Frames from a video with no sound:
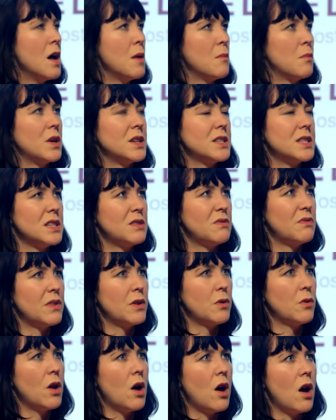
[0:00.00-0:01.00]
But I did
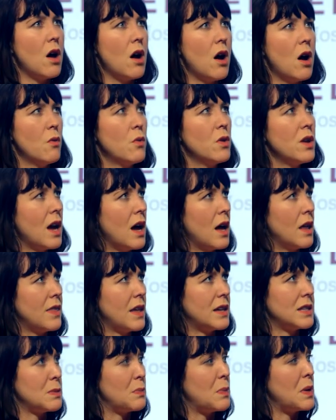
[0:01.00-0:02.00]
feel like I want
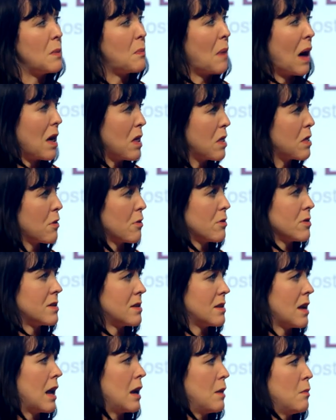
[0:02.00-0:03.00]
there to be a
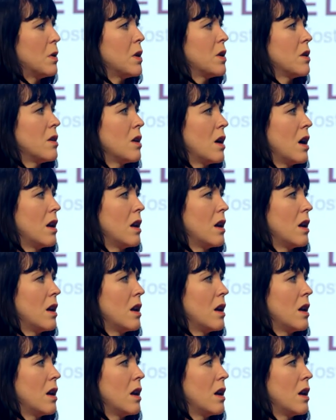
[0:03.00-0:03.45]
pathos element.